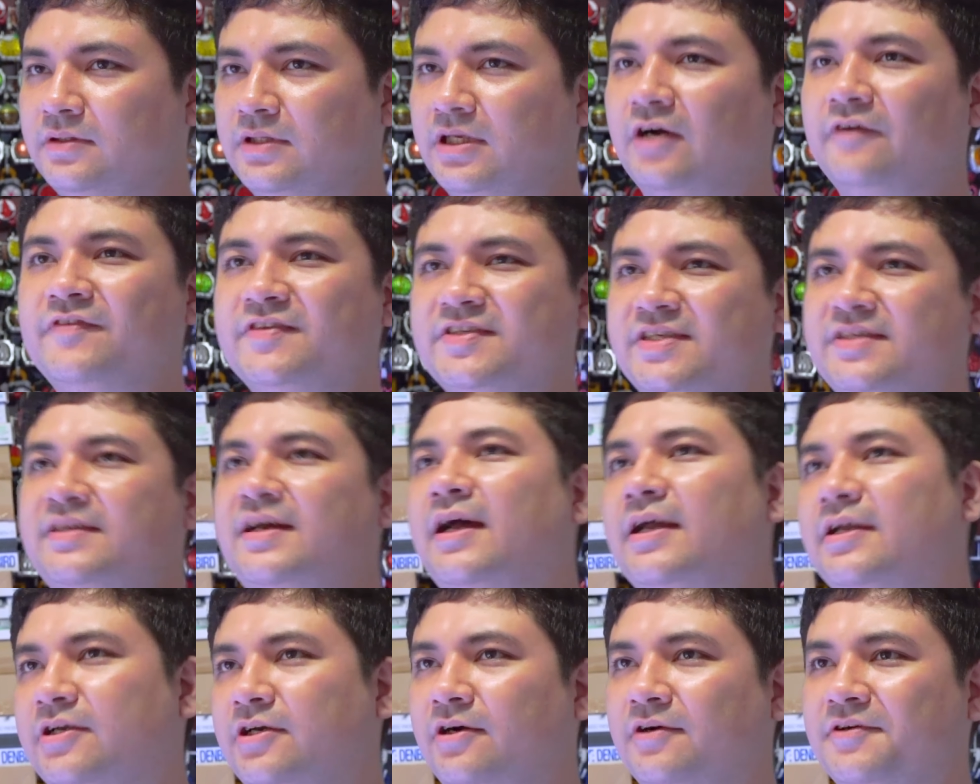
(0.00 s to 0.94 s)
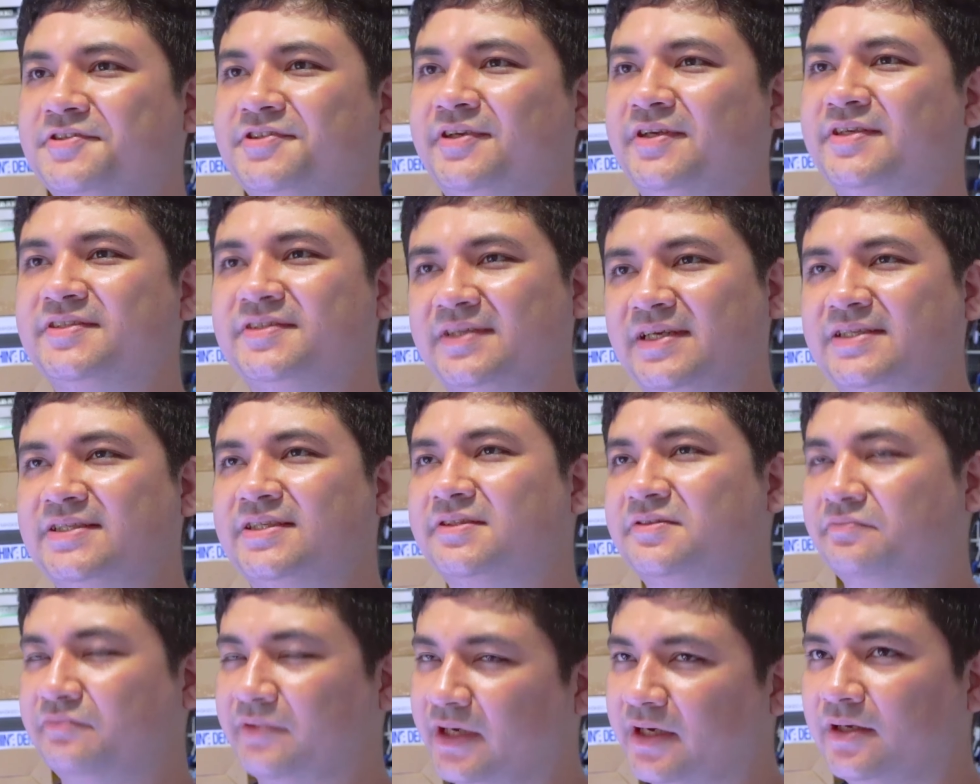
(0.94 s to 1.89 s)
now obviously Diet Coke is not as nice
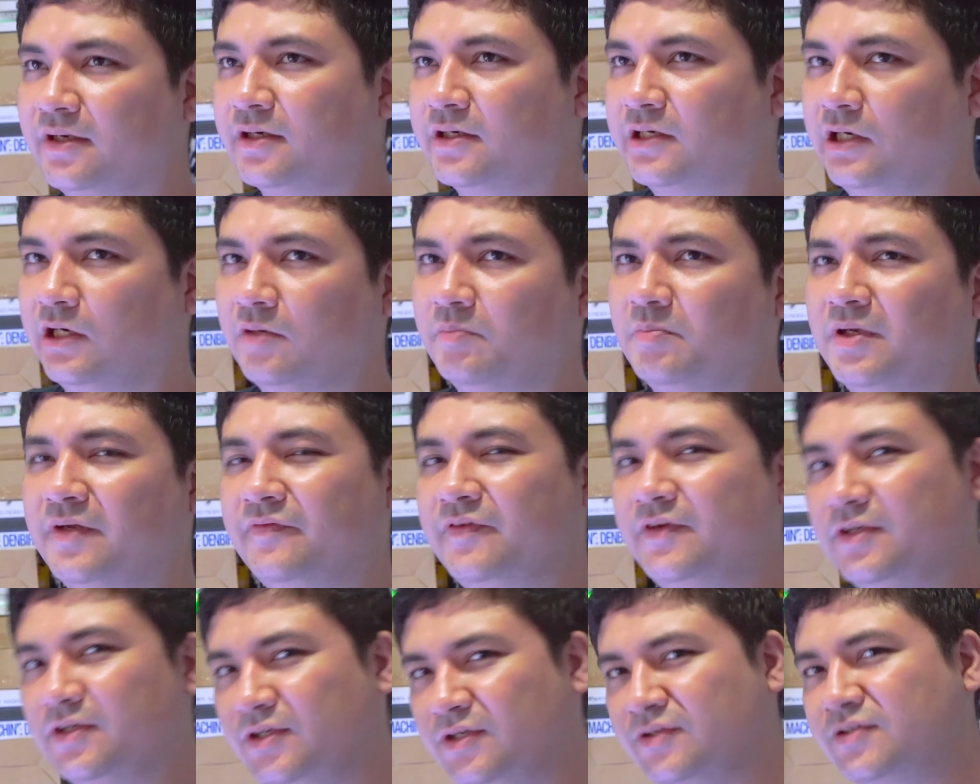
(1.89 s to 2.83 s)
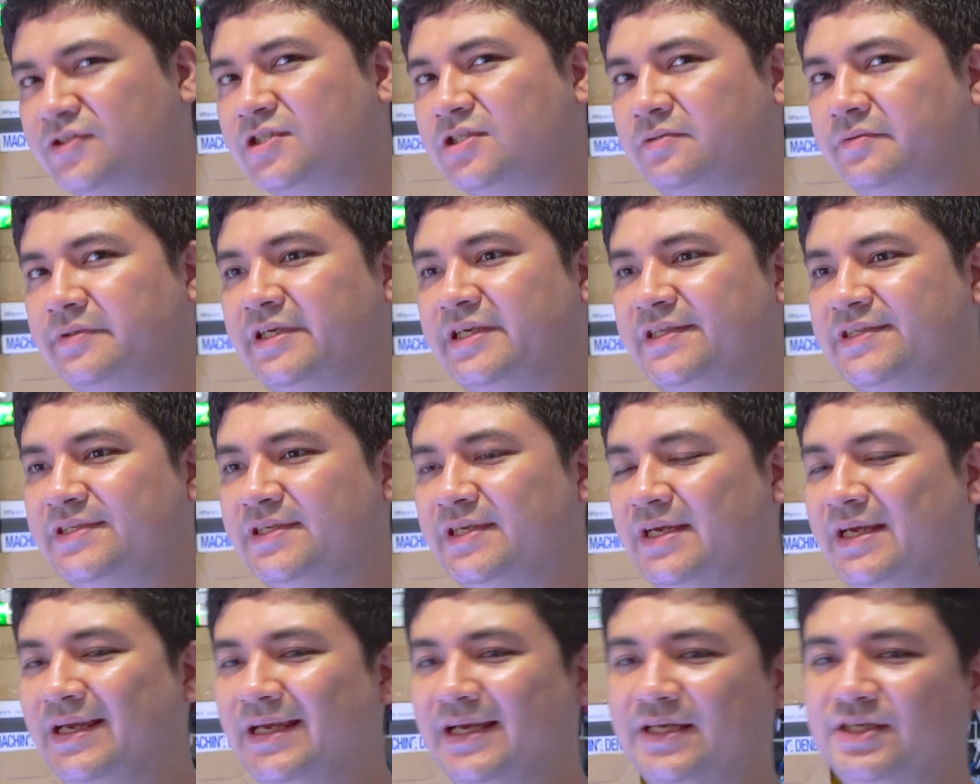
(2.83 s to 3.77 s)
as regular Coke, but if you're used to it
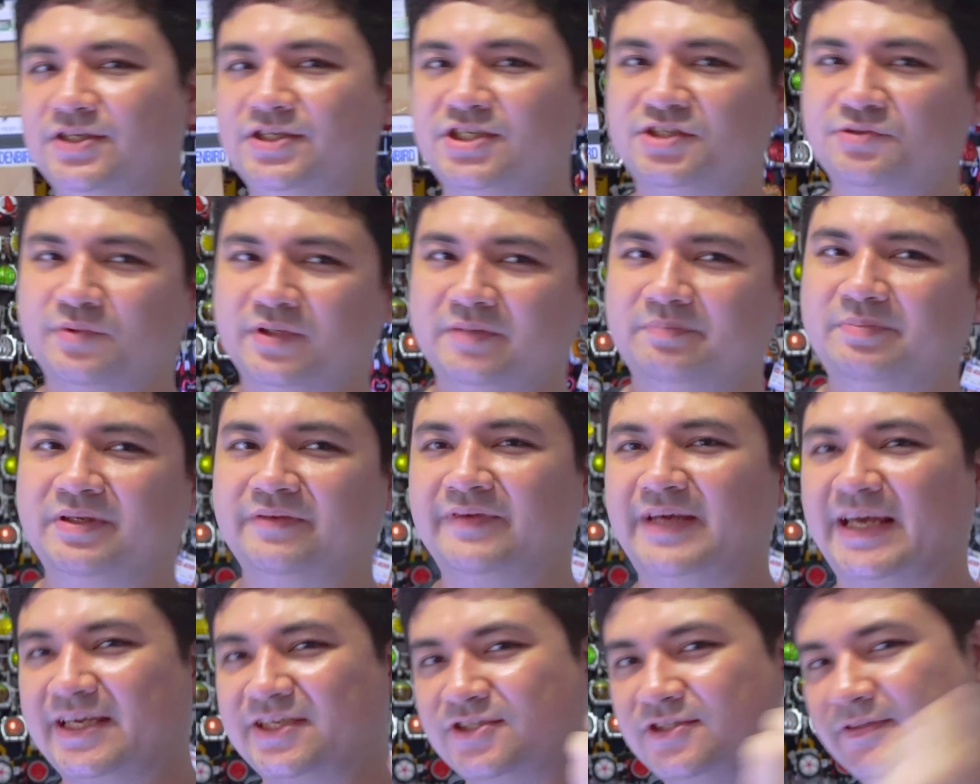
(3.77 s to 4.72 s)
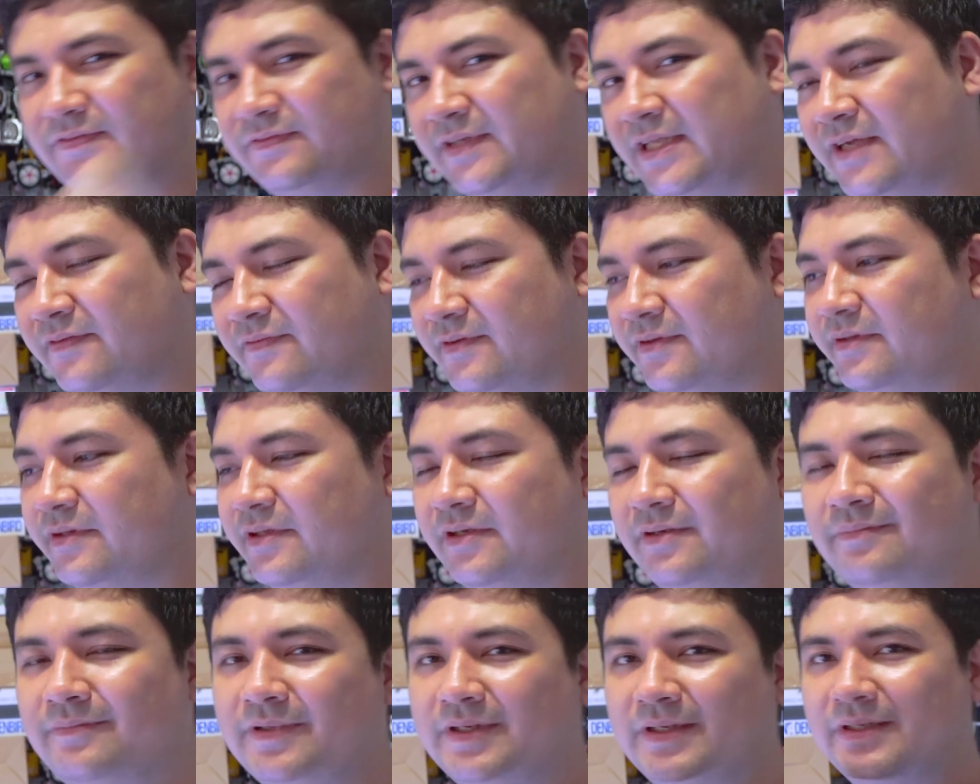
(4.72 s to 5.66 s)
and you just want a bit of extra flavor in
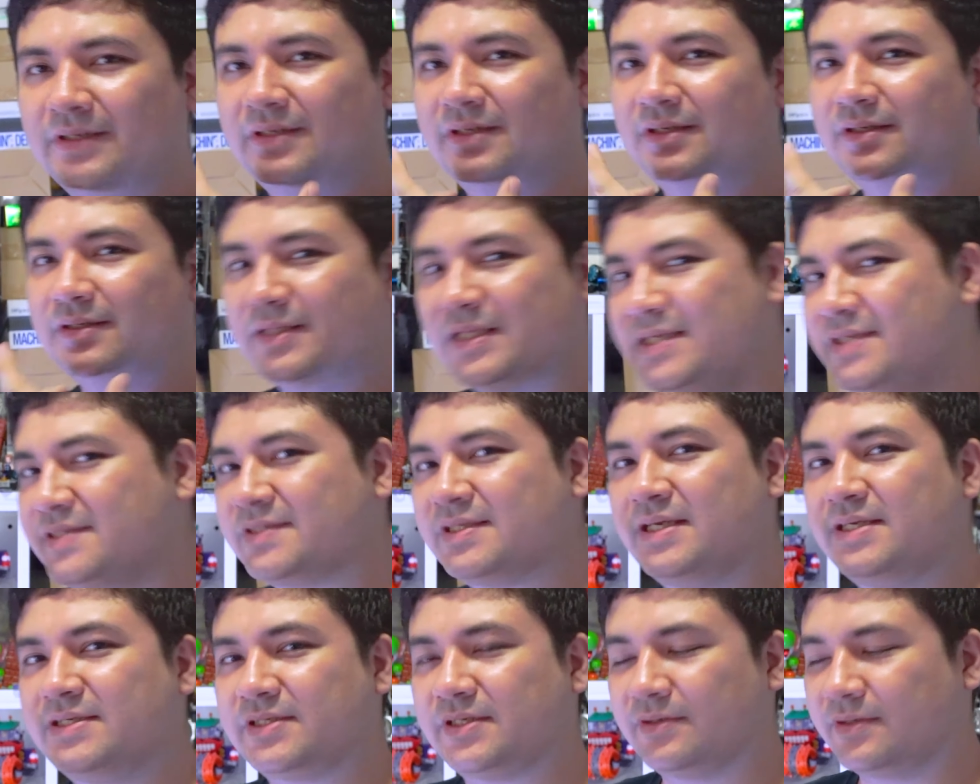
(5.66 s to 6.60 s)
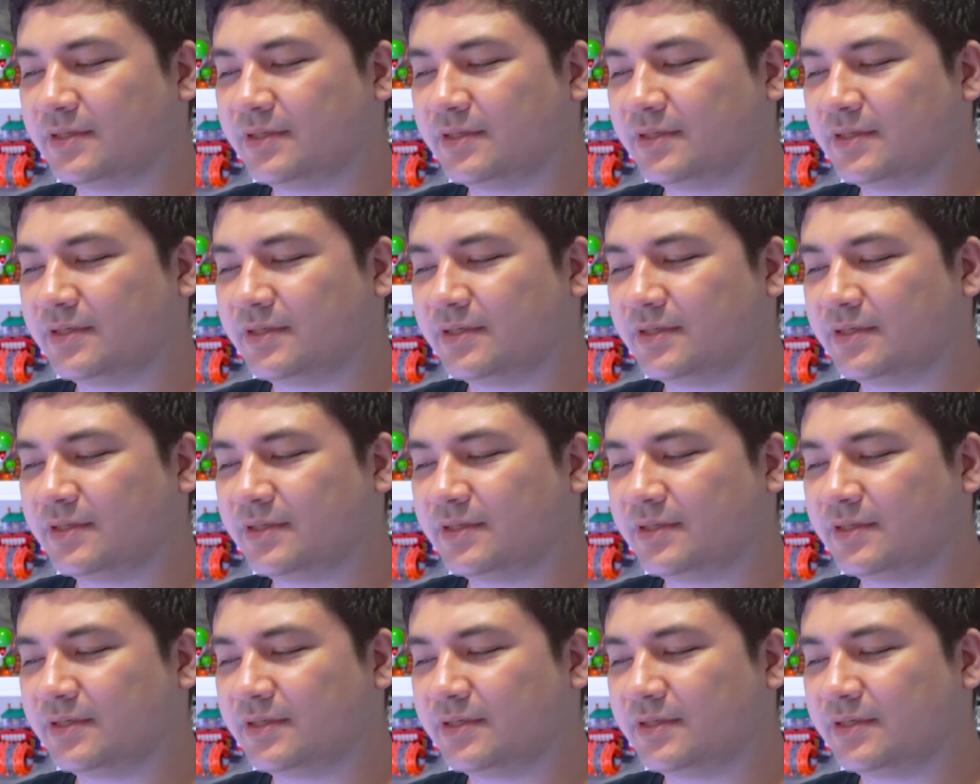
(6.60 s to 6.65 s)
them, these taste